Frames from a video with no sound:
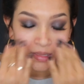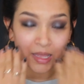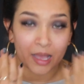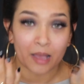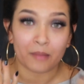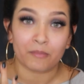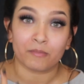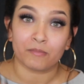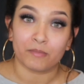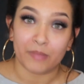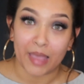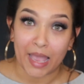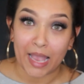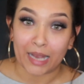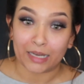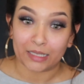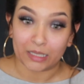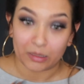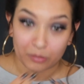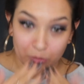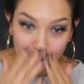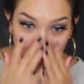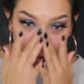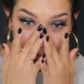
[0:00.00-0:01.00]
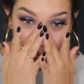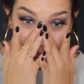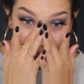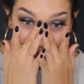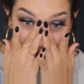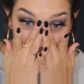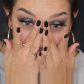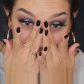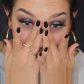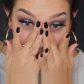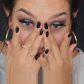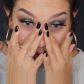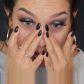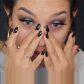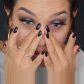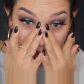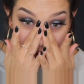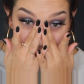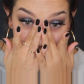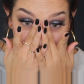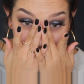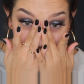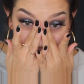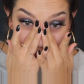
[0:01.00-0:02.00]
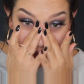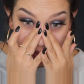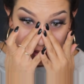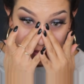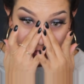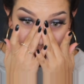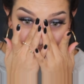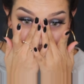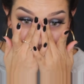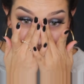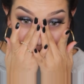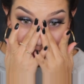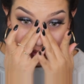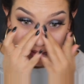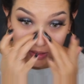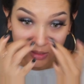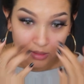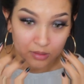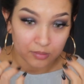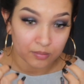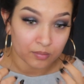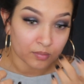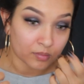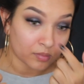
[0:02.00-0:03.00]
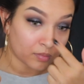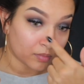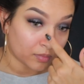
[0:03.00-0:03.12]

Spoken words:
I'm acne prone and oily.